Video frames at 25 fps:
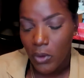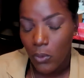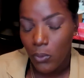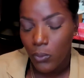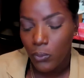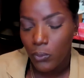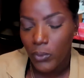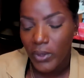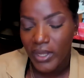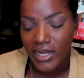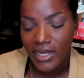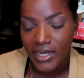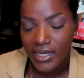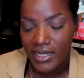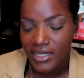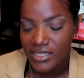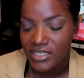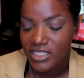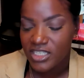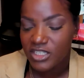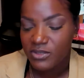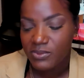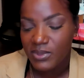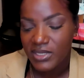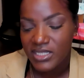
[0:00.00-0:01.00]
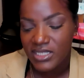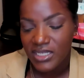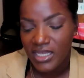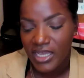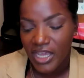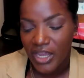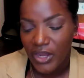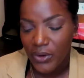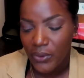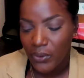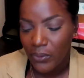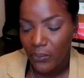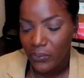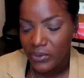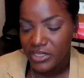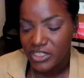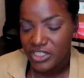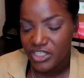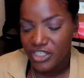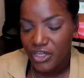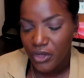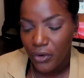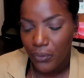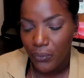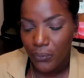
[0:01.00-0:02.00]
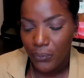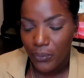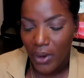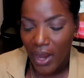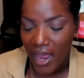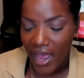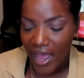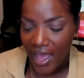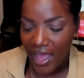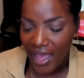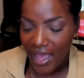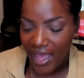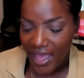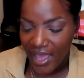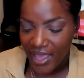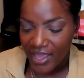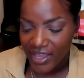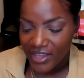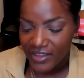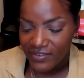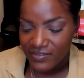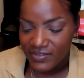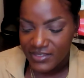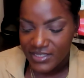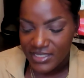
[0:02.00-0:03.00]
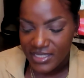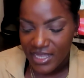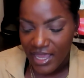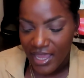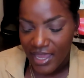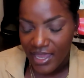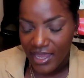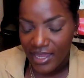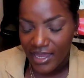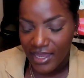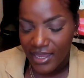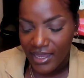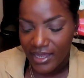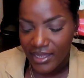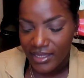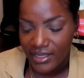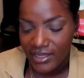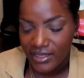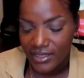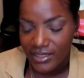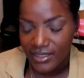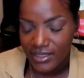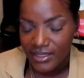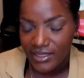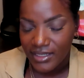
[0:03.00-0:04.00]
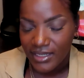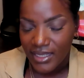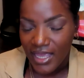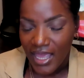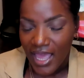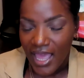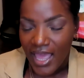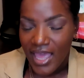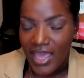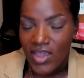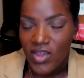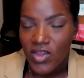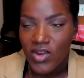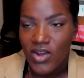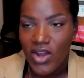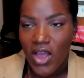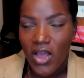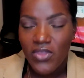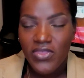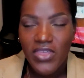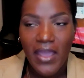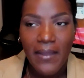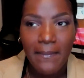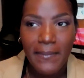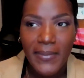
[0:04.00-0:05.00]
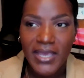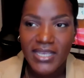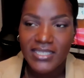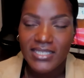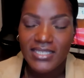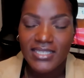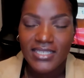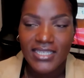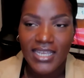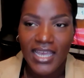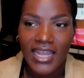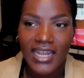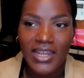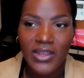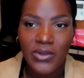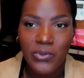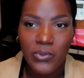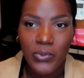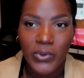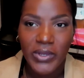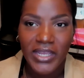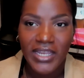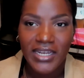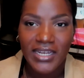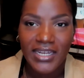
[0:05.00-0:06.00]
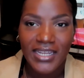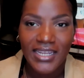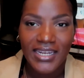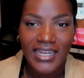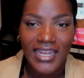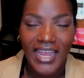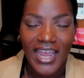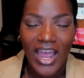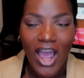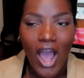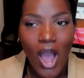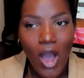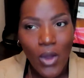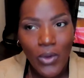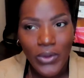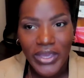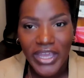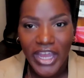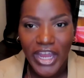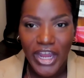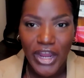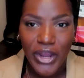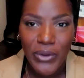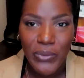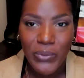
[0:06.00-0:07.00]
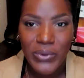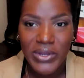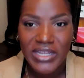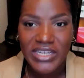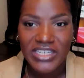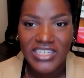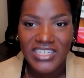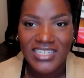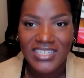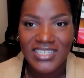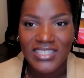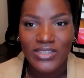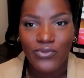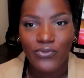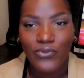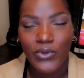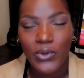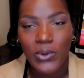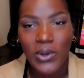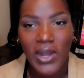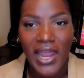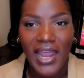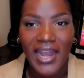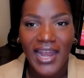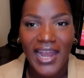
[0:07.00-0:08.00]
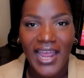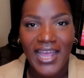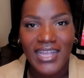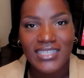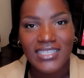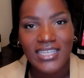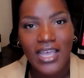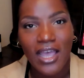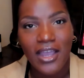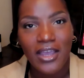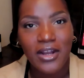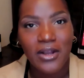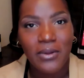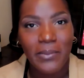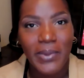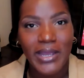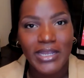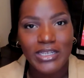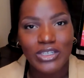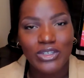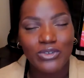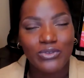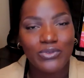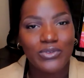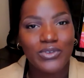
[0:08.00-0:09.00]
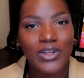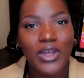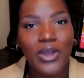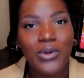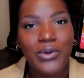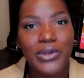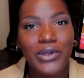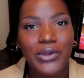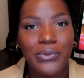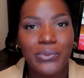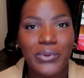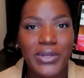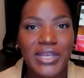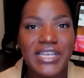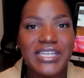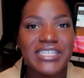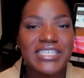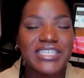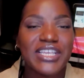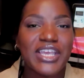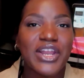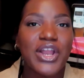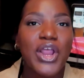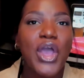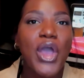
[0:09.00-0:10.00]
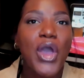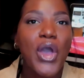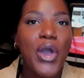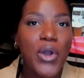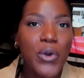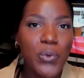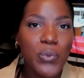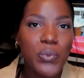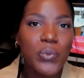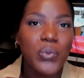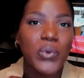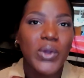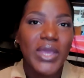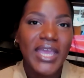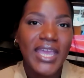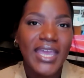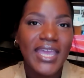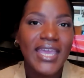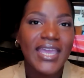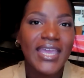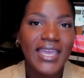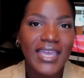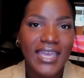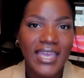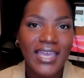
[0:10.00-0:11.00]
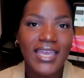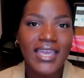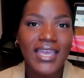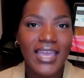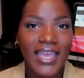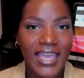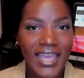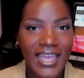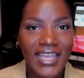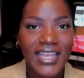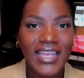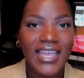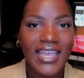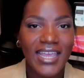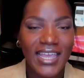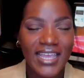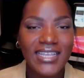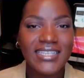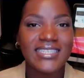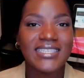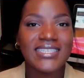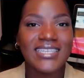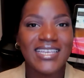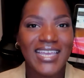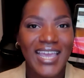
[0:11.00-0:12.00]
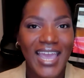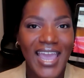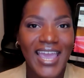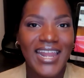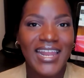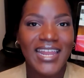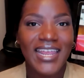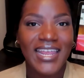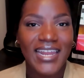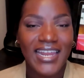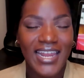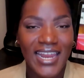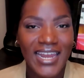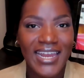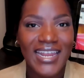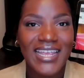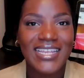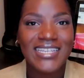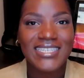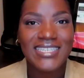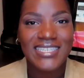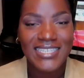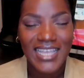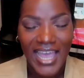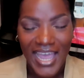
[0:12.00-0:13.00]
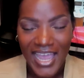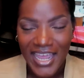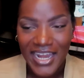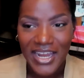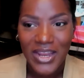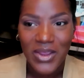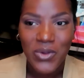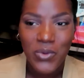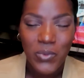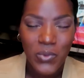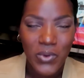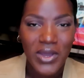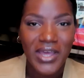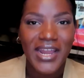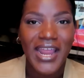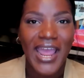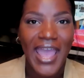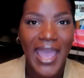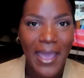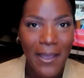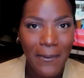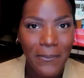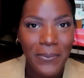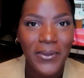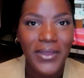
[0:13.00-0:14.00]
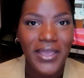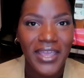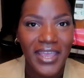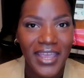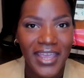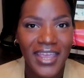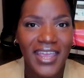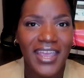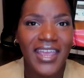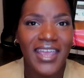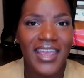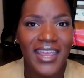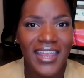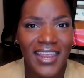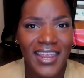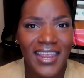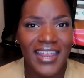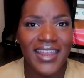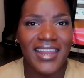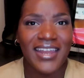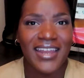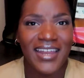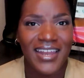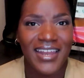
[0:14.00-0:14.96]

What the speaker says: Wendy doesn't speak to Karen when she arrives, and you know, they miss telling Wendy that, oh, Karen wasn't just the fool la la talking about you for no good reason. We instigated and incited what happened.